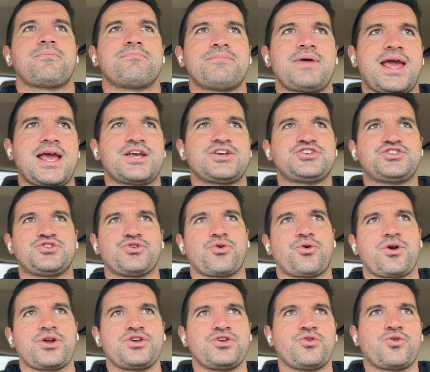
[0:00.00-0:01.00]
make
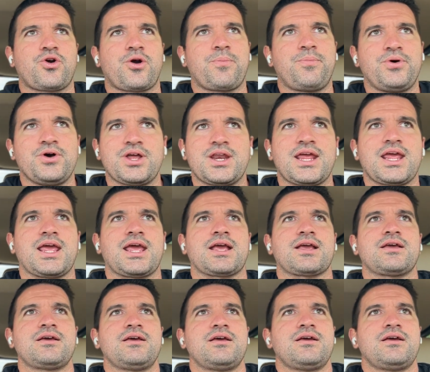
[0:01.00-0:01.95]
sure you are putting